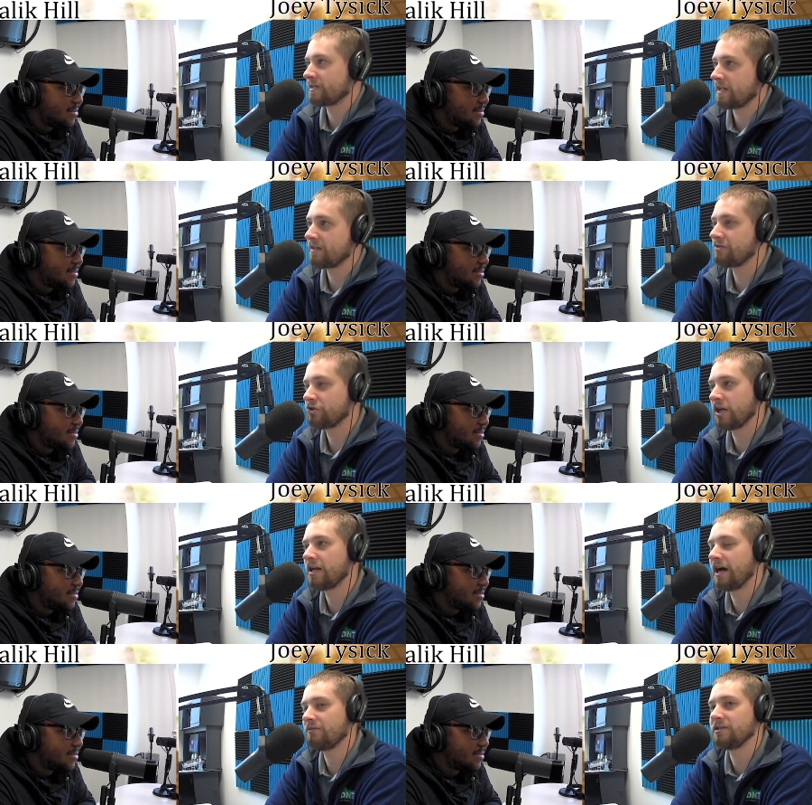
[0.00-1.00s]
Speaker 1: Are we saying that Jay
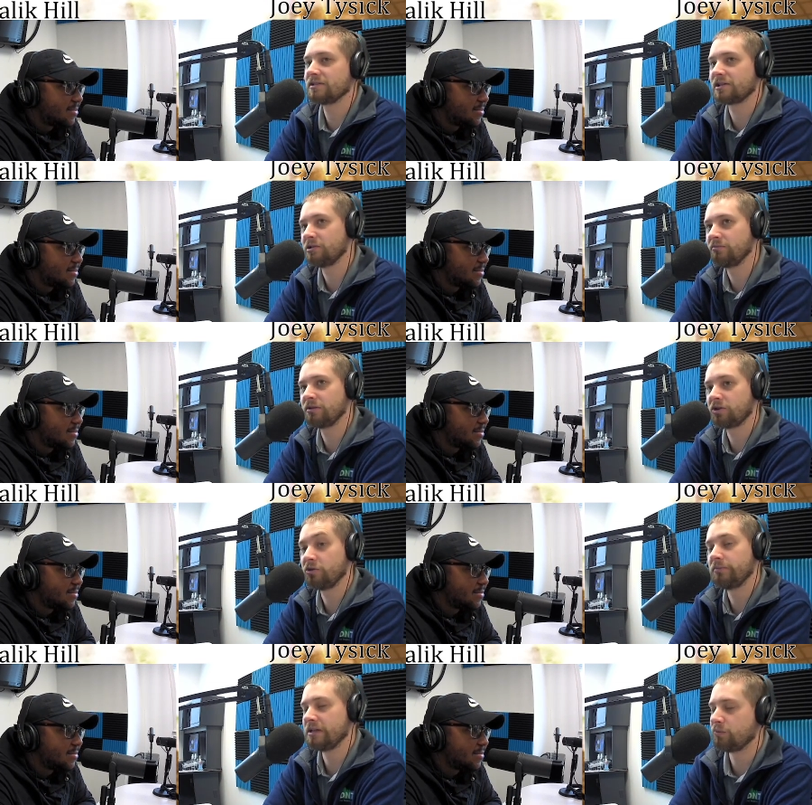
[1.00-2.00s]
Ivey is going to be
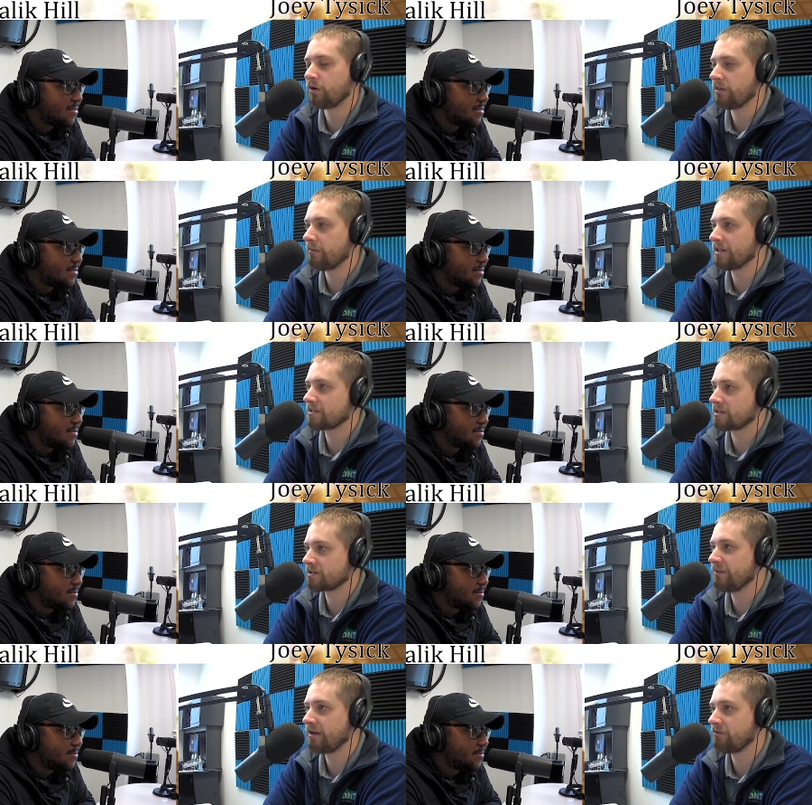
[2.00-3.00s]
could be one of the best
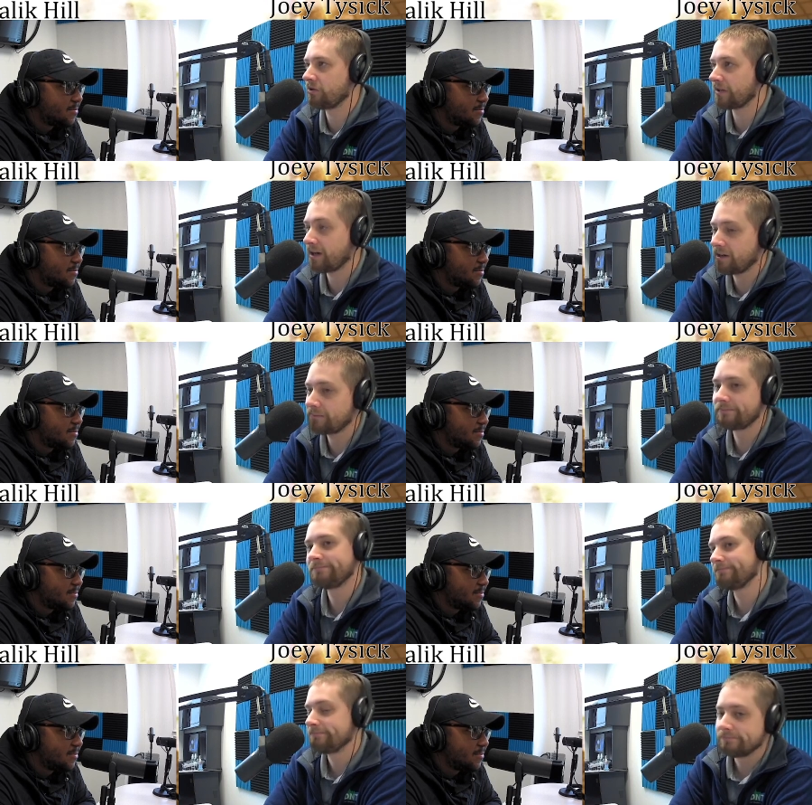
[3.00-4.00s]
six men of all time?
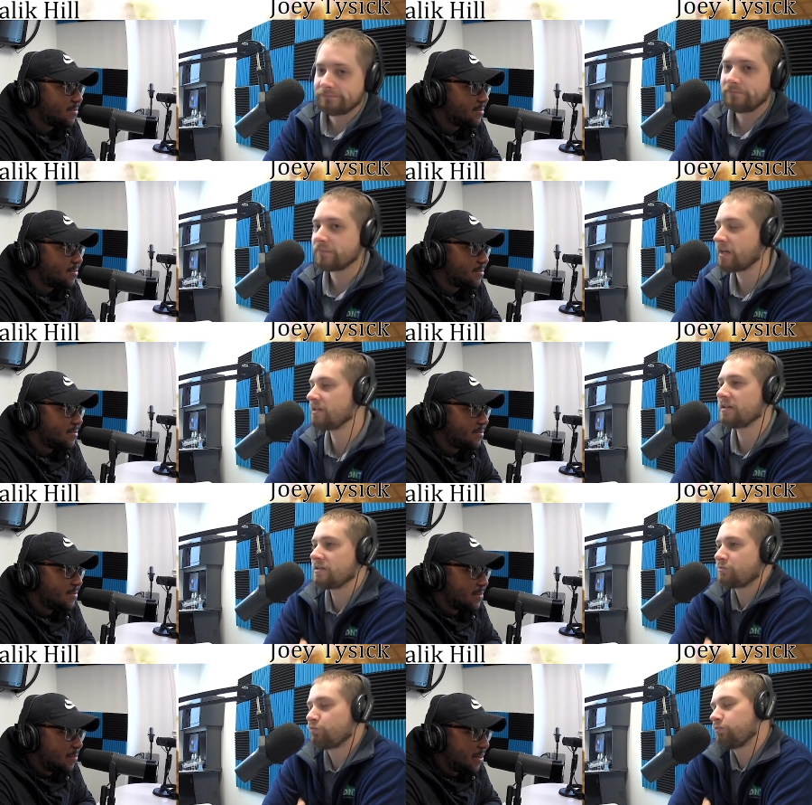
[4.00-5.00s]
It,
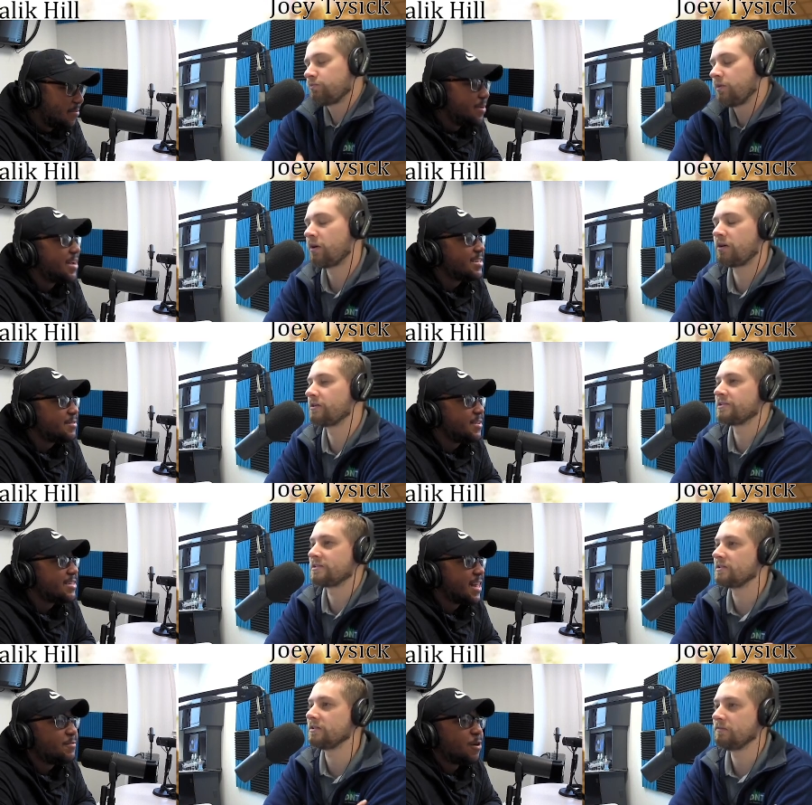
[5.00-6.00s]
it's because, because of
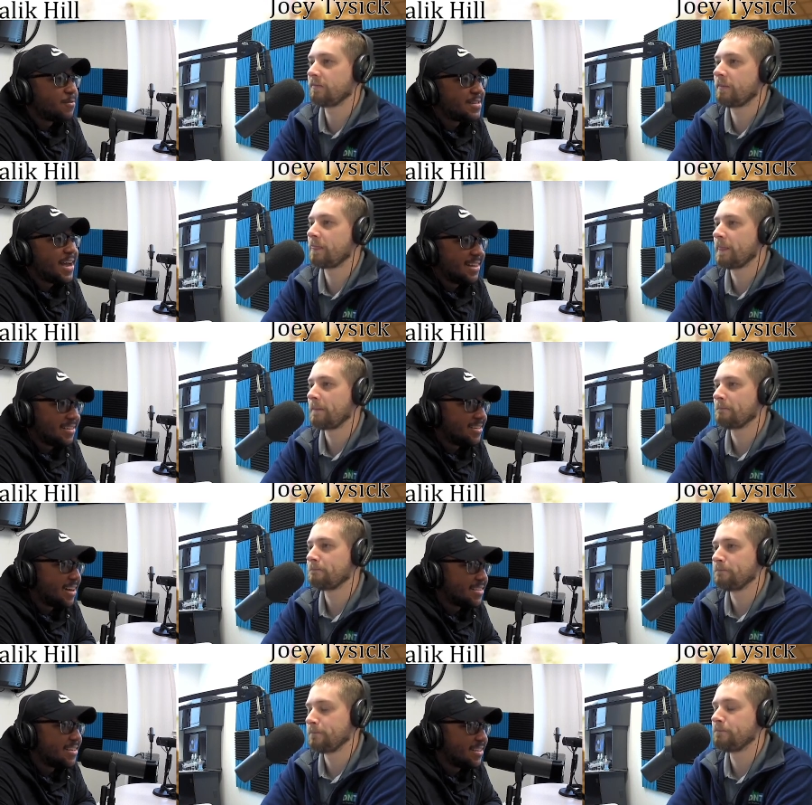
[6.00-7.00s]
his see.
Speaker 2: level of talent,
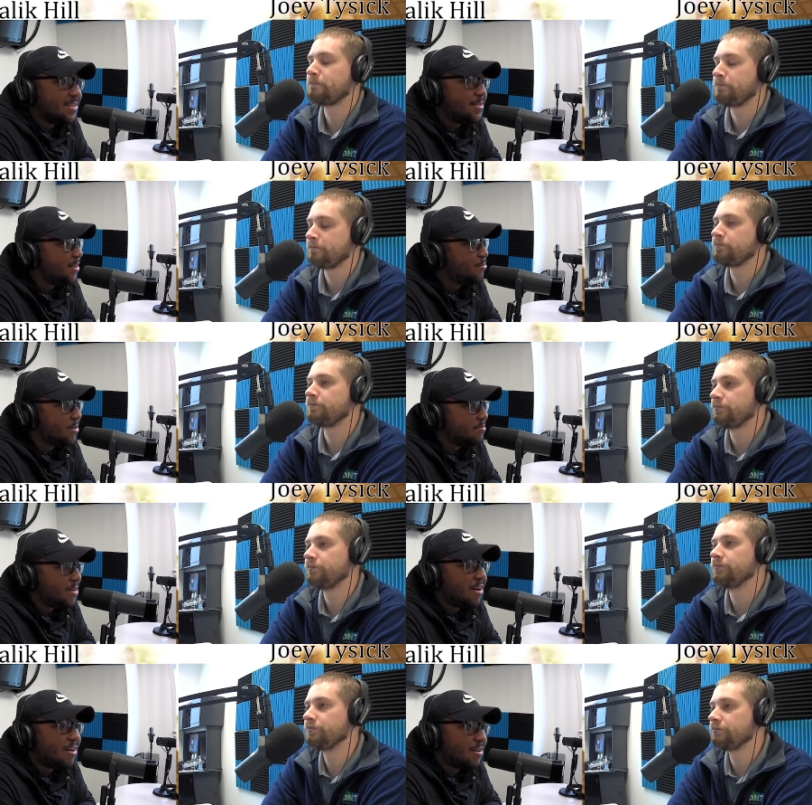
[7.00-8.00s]
I think it, it wouldn't
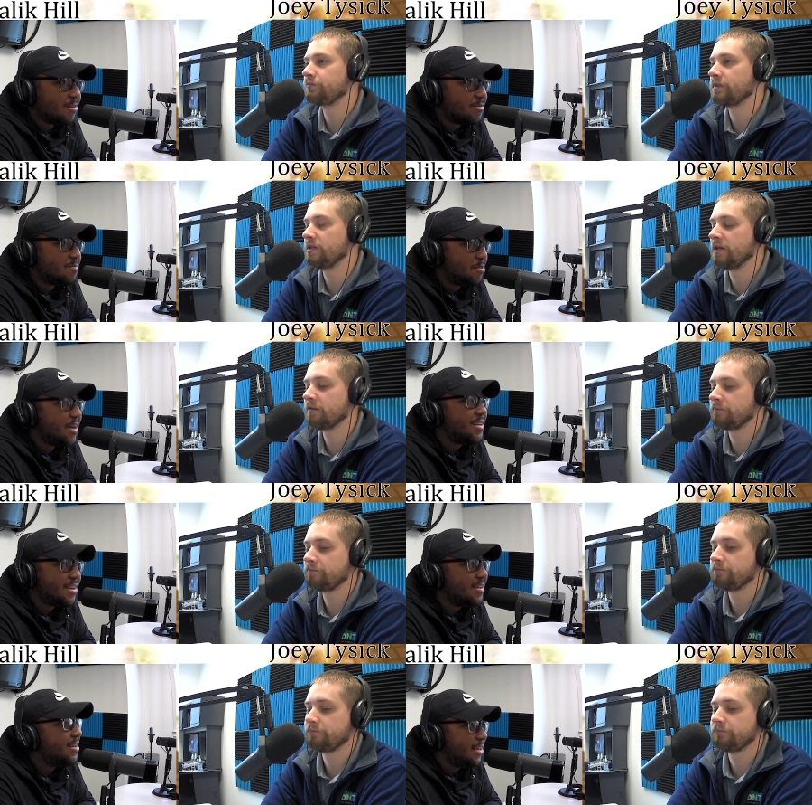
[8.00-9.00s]
be hard. Yeah. But
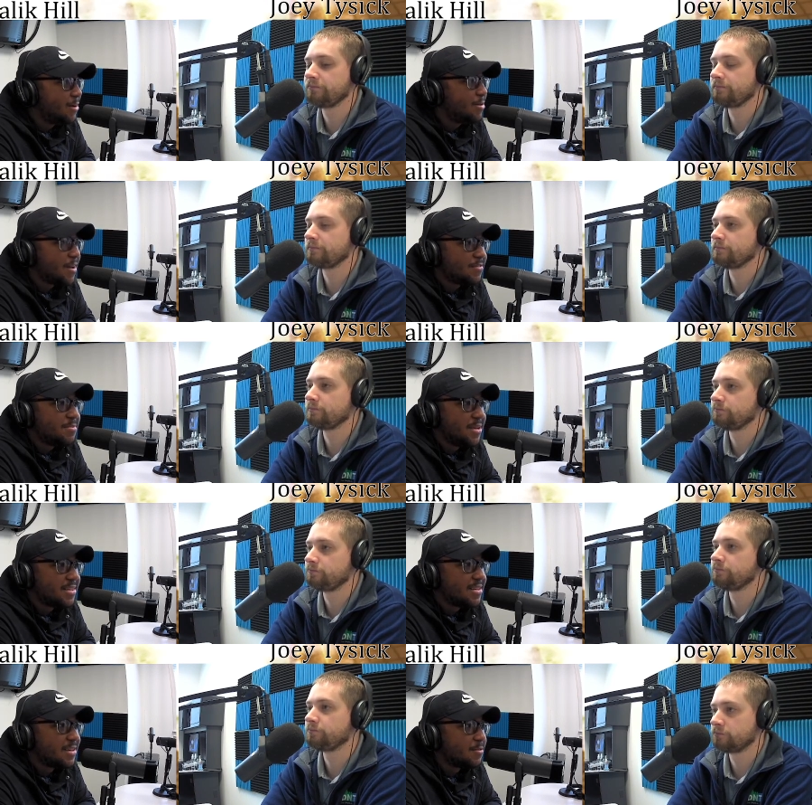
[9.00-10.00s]
yeah, it would have to be
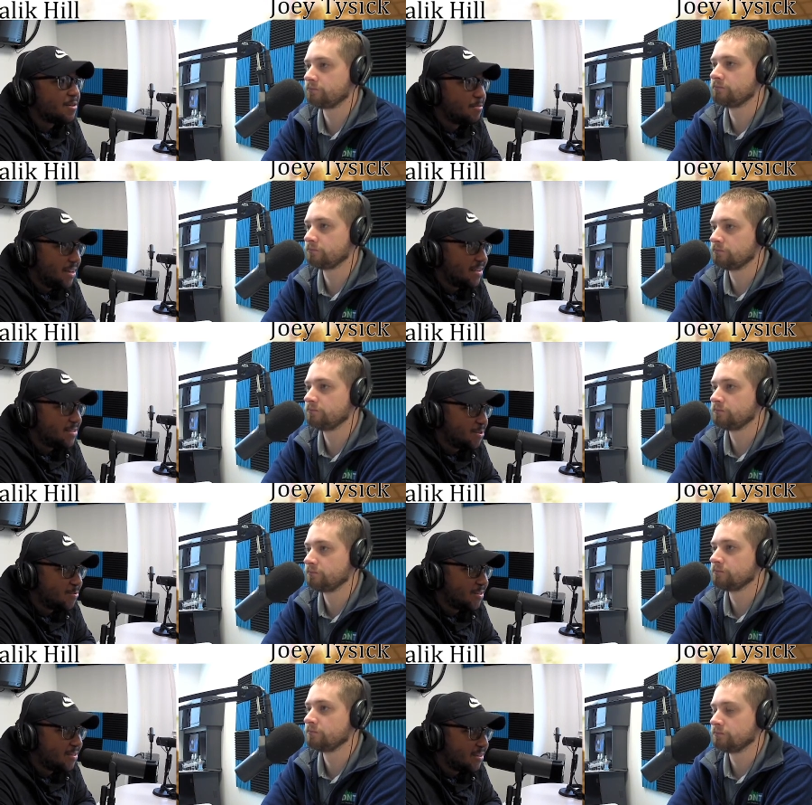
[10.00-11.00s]
a thing of committing
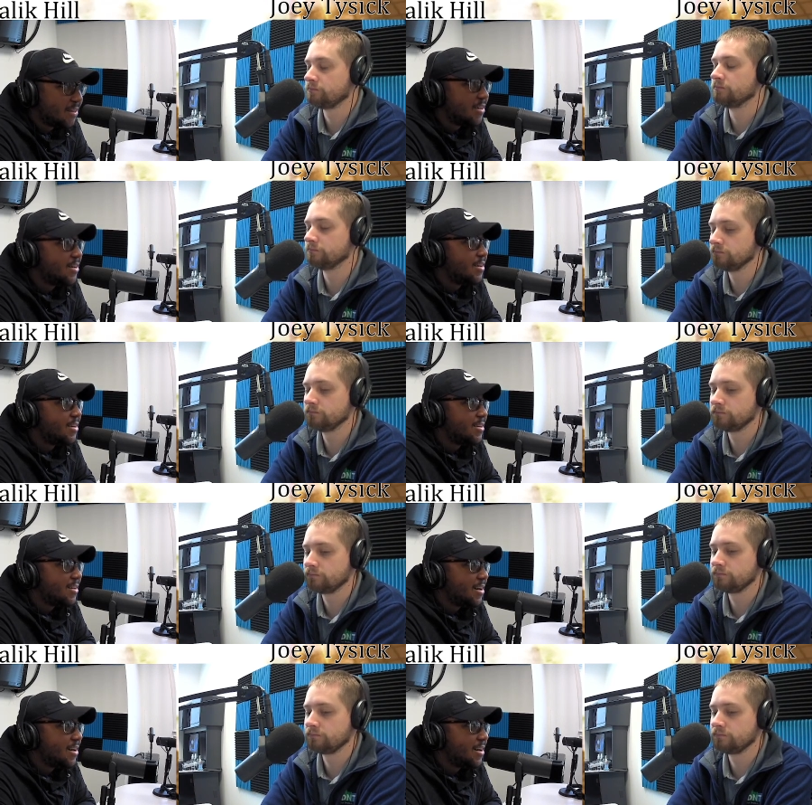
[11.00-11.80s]
to it, mm-hmm.